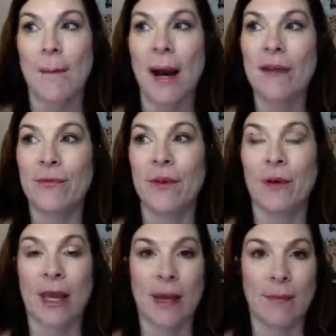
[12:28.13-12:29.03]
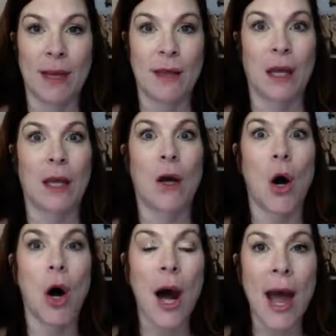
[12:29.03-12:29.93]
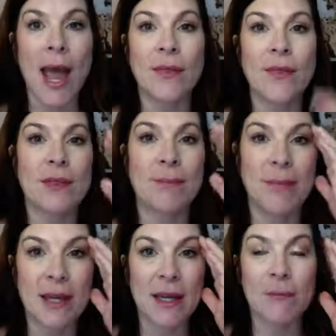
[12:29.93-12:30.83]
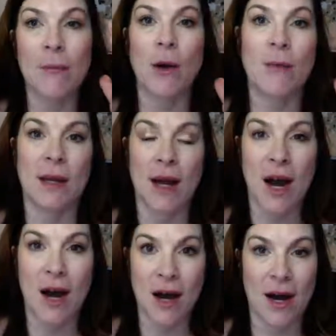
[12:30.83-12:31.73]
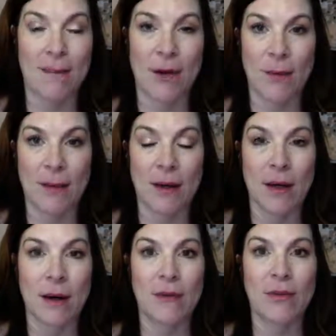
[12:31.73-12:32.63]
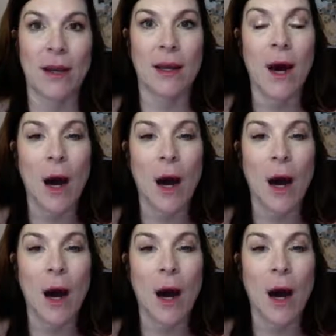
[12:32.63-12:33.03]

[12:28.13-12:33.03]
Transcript: my fear came in like I had this big moment, aha moment of like,